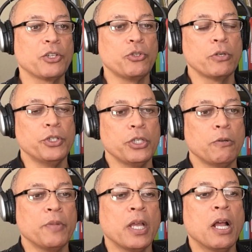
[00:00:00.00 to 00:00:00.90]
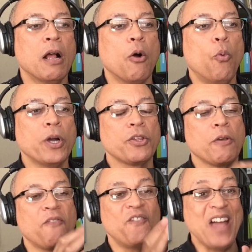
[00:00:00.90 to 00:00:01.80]
Here's something else you can do.
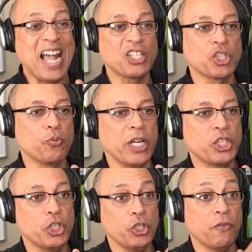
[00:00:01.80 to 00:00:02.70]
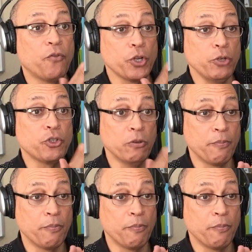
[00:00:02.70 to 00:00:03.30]
One of the fastest ways